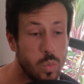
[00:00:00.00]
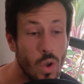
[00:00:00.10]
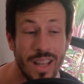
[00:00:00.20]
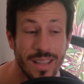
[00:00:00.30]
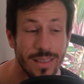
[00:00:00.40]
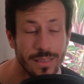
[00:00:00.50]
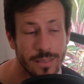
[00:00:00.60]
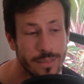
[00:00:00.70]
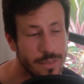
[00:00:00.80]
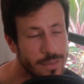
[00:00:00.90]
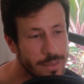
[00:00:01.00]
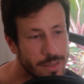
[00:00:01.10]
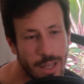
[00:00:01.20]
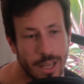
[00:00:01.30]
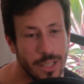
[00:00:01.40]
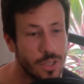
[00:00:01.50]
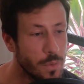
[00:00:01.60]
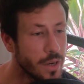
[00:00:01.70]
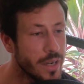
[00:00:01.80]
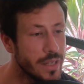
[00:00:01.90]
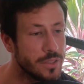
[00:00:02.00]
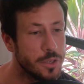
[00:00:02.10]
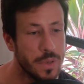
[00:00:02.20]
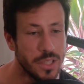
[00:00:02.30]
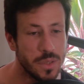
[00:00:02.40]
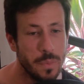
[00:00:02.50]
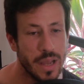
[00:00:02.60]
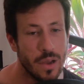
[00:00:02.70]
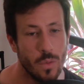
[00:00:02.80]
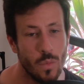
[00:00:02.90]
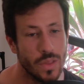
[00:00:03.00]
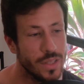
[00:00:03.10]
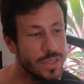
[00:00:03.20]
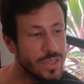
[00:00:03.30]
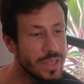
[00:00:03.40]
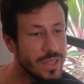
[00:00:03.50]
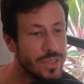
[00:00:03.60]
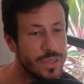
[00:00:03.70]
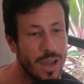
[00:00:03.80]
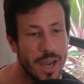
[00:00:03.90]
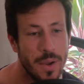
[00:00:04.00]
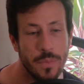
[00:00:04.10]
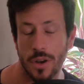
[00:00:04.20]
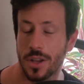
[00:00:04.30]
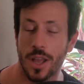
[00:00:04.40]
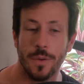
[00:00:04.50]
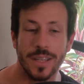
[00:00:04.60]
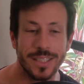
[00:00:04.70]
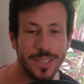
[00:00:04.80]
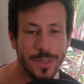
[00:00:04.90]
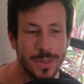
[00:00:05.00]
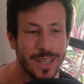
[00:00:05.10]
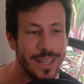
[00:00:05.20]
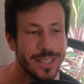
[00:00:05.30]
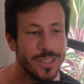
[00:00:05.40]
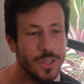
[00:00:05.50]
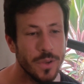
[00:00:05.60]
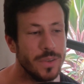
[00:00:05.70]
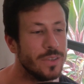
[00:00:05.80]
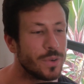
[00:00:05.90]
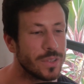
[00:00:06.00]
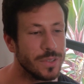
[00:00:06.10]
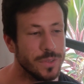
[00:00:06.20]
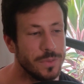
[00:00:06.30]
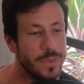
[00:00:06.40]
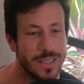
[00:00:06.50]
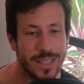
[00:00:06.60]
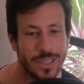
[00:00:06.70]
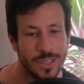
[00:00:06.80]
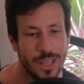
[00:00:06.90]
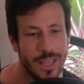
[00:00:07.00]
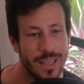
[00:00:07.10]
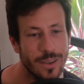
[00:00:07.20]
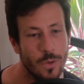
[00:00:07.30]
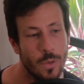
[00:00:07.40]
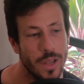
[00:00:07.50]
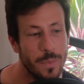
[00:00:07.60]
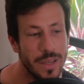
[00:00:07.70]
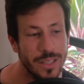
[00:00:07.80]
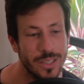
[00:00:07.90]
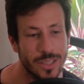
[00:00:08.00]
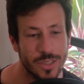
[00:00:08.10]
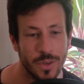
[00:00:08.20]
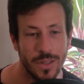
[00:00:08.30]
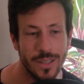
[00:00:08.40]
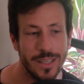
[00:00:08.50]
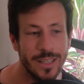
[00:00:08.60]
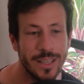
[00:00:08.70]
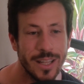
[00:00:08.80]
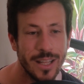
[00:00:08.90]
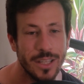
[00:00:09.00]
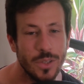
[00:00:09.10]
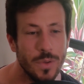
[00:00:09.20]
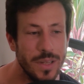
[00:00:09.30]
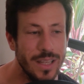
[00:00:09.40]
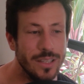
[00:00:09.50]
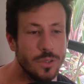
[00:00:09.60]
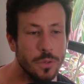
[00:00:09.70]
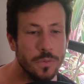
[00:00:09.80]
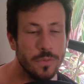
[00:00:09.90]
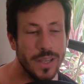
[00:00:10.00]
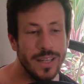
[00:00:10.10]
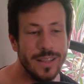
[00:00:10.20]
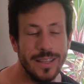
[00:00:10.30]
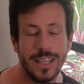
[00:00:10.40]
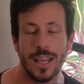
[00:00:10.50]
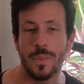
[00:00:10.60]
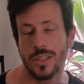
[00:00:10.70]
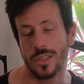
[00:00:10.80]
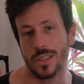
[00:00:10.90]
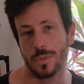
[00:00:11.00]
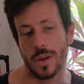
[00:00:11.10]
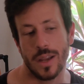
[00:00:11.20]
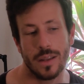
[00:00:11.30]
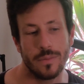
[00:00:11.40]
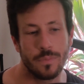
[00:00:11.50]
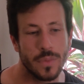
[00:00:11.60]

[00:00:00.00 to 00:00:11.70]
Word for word: What? Uh, don't worry too much about what this is, I'm not going to. Just know in order to feed a texture or image externally, you need to feed in the image this way.